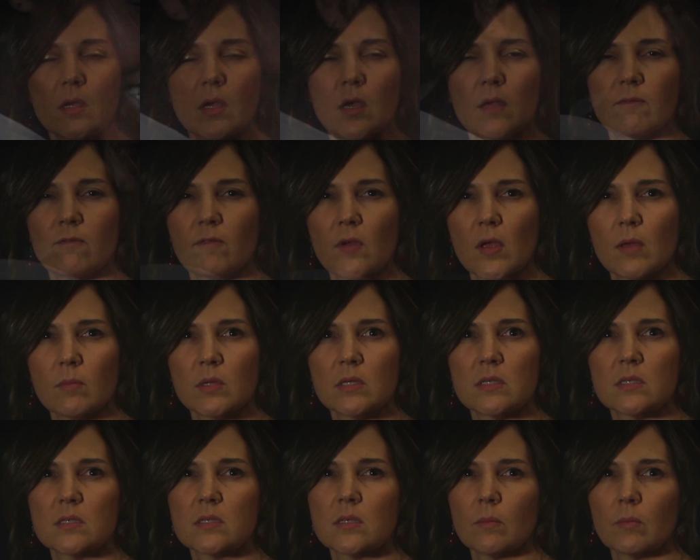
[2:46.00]
and
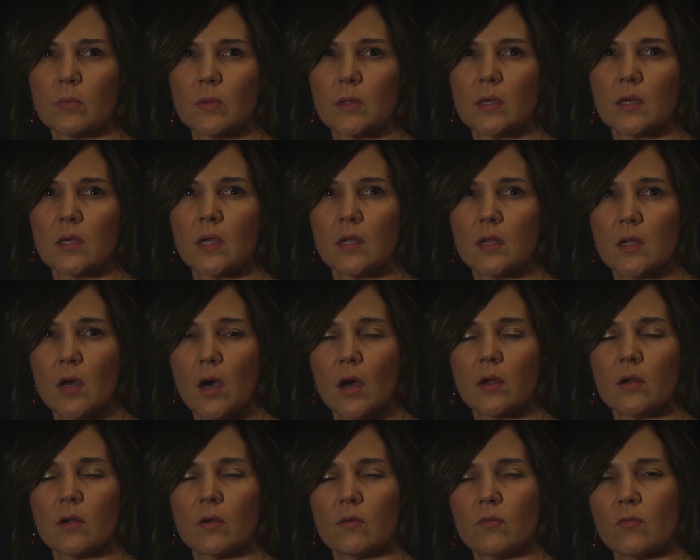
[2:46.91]
families simply
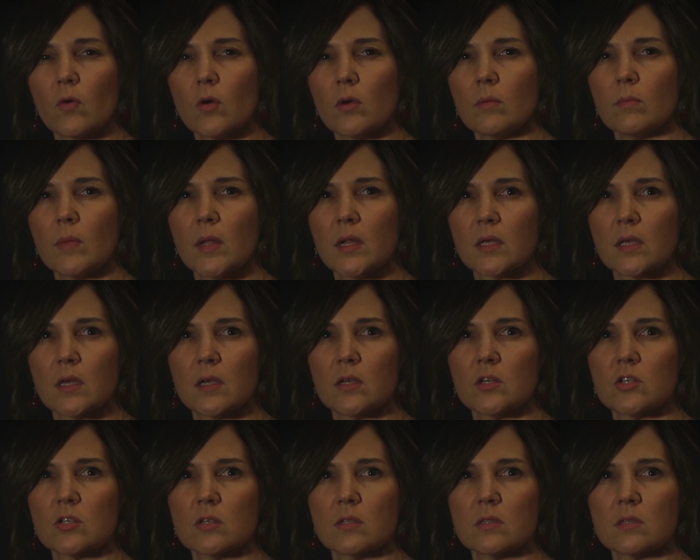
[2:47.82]
cannot afford
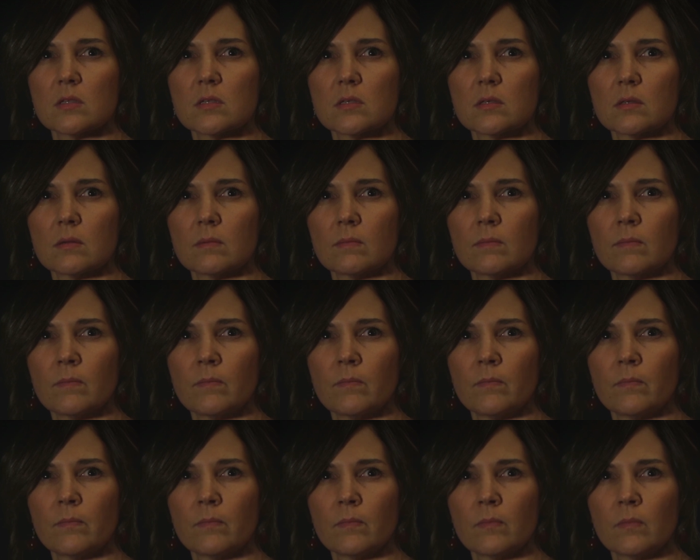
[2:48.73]
medications.
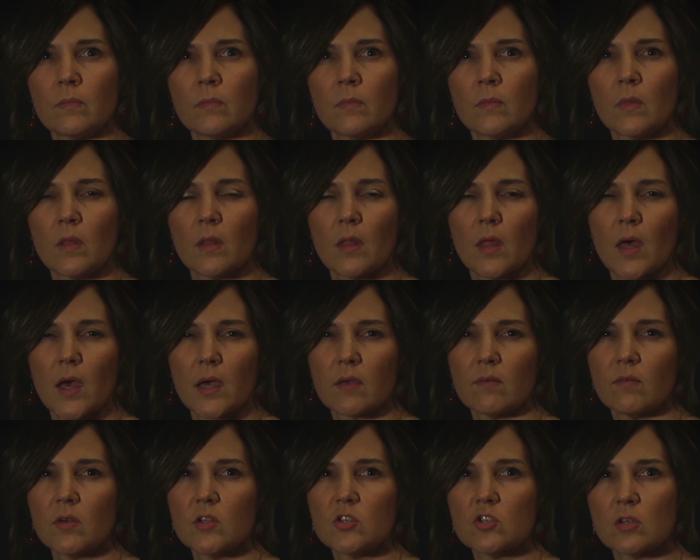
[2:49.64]
Lack
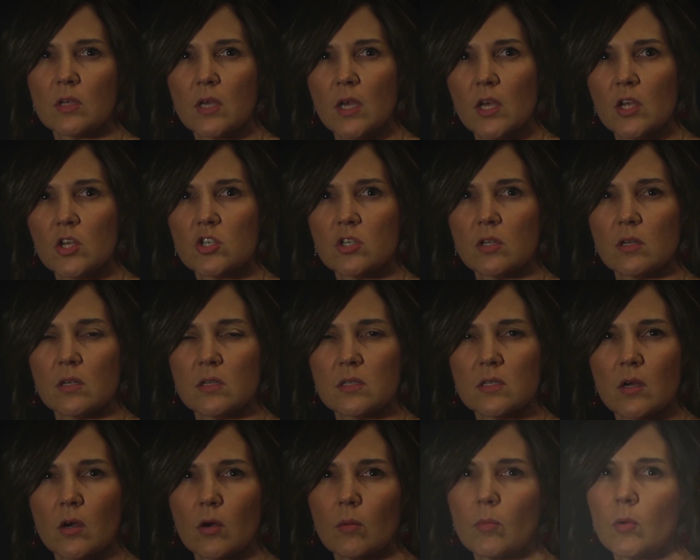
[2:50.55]
of education and
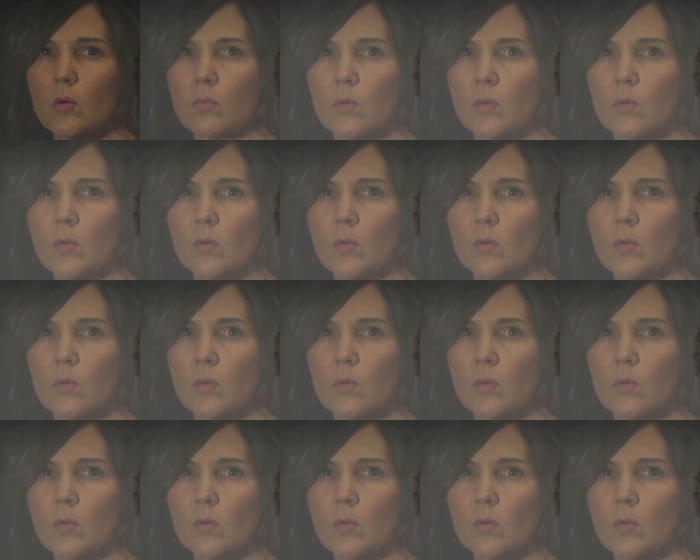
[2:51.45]
terrible